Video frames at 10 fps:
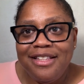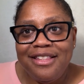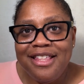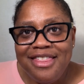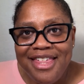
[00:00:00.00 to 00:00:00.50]

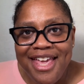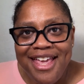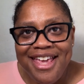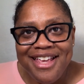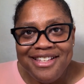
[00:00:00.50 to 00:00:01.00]
the
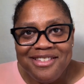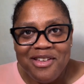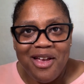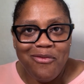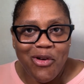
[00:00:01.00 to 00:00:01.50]
thing is,
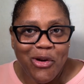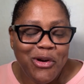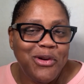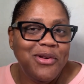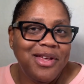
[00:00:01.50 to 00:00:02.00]
I've
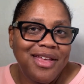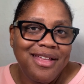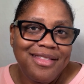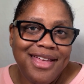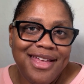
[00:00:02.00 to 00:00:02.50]
heard
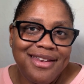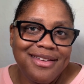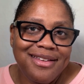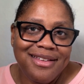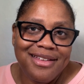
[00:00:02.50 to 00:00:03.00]
that
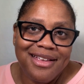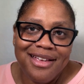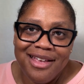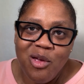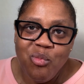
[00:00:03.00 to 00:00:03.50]

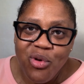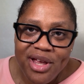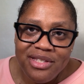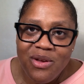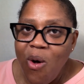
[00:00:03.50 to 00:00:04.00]

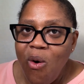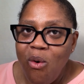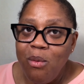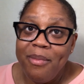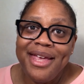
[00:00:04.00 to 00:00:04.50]
compressed
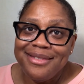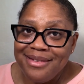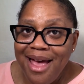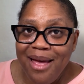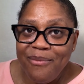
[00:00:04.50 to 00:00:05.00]
coal makes
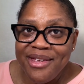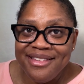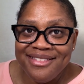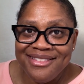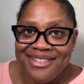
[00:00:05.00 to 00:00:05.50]

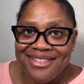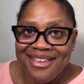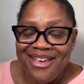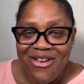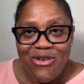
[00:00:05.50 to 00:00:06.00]
diamonds.
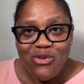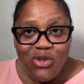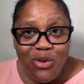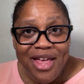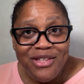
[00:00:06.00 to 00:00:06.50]

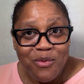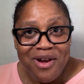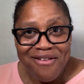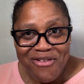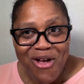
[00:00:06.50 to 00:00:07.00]
So that's what
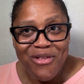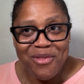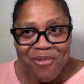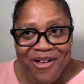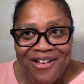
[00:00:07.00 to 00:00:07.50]
I've called
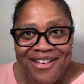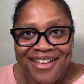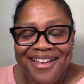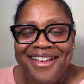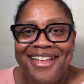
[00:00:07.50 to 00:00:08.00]
the book,
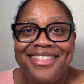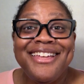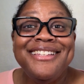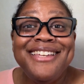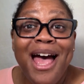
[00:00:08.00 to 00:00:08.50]

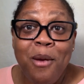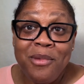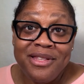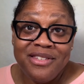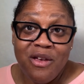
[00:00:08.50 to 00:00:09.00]
The
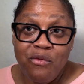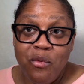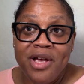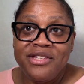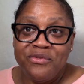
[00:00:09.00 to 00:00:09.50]
Diamonds of
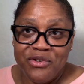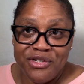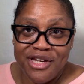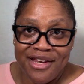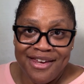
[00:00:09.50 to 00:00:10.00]
West
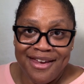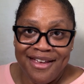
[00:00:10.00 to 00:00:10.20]
Virginia.